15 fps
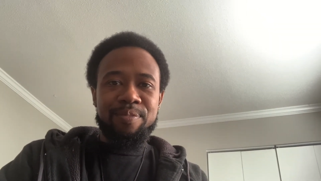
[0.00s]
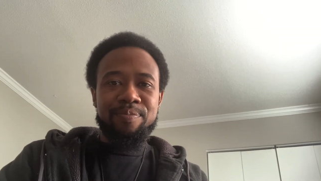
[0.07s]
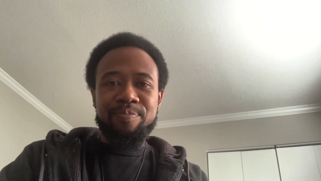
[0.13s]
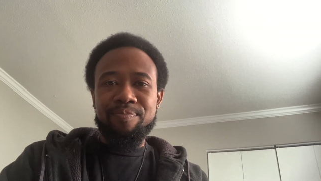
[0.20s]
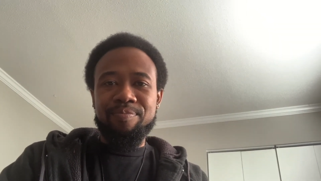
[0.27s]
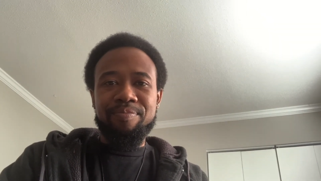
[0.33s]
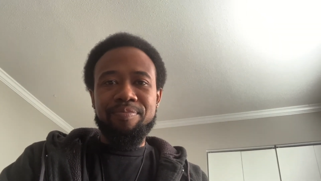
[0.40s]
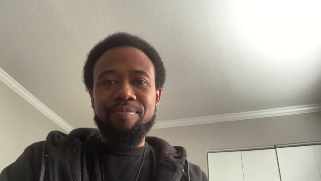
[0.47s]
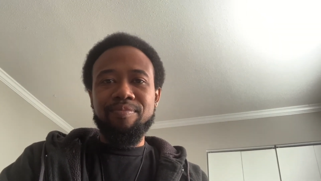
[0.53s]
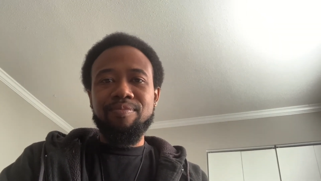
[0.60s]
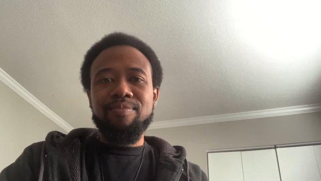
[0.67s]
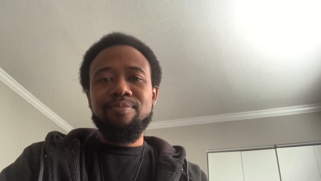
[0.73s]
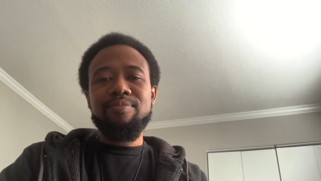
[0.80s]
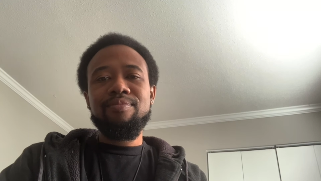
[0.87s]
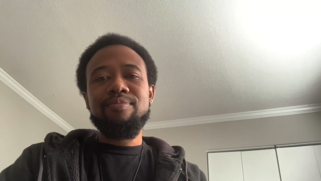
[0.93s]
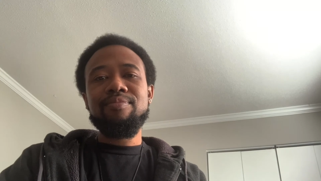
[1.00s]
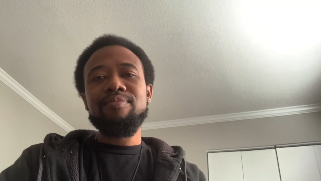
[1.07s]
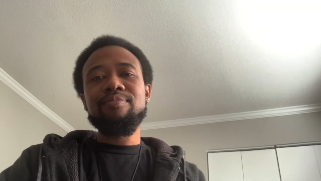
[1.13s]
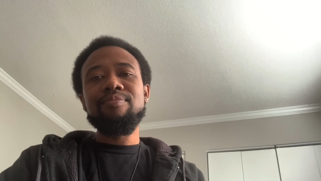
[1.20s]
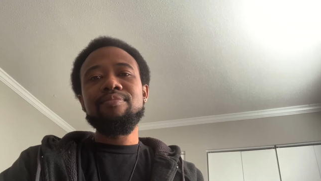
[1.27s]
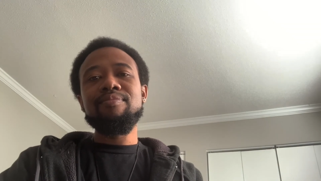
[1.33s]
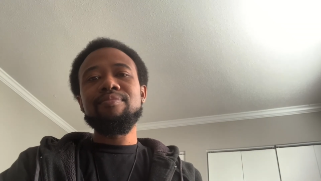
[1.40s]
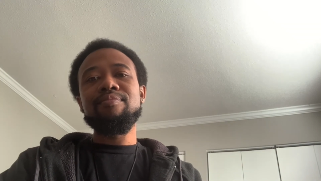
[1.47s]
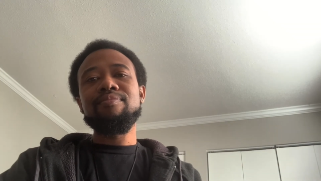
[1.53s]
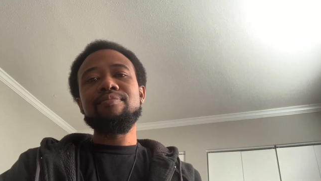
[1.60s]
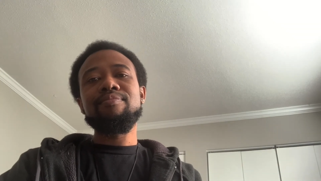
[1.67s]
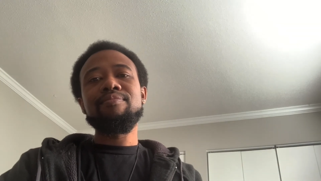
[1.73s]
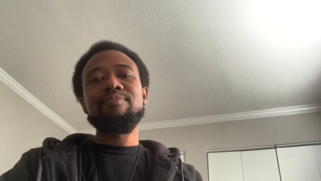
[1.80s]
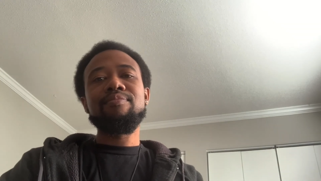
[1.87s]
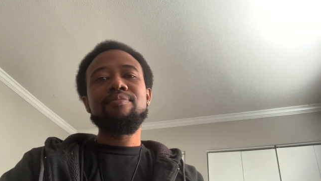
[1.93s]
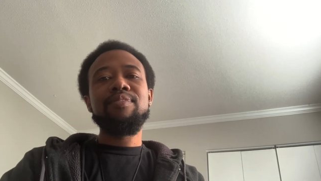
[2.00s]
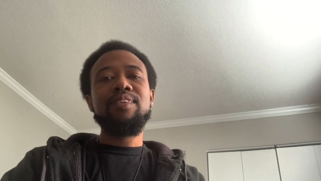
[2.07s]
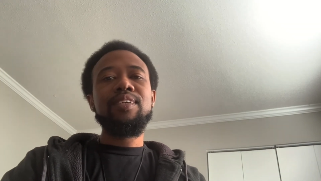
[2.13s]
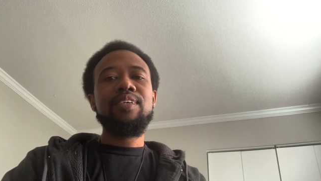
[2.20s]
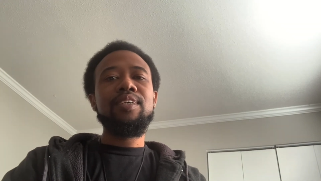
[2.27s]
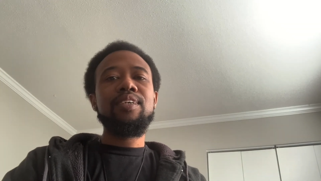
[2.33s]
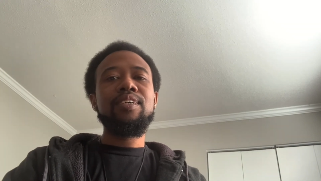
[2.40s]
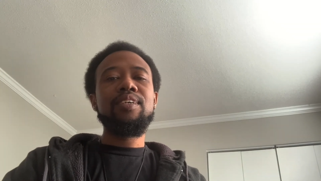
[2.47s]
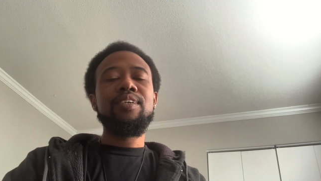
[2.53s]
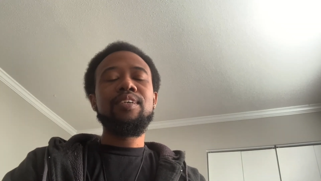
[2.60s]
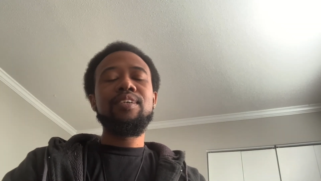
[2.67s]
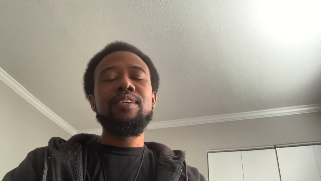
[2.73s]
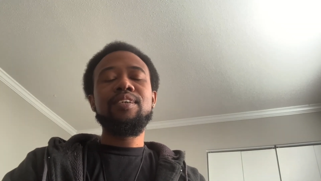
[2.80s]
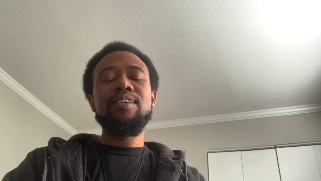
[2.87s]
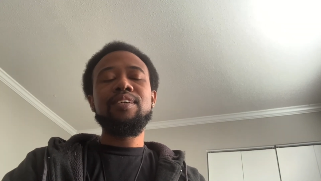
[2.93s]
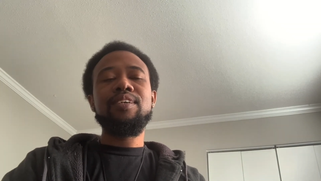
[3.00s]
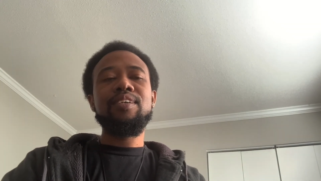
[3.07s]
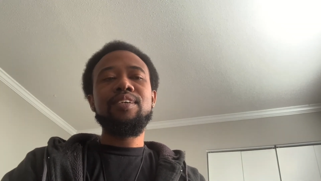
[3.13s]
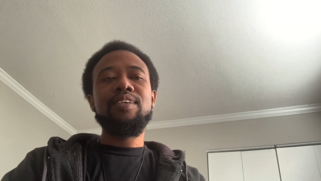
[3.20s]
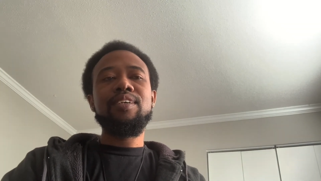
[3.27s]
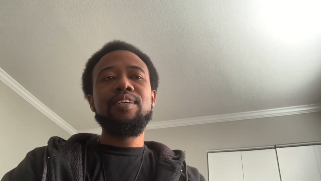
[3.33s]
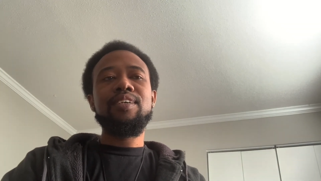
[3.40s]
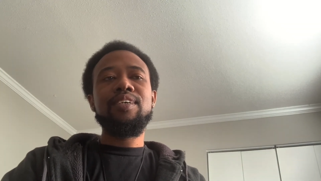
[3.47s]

Nobody speaks.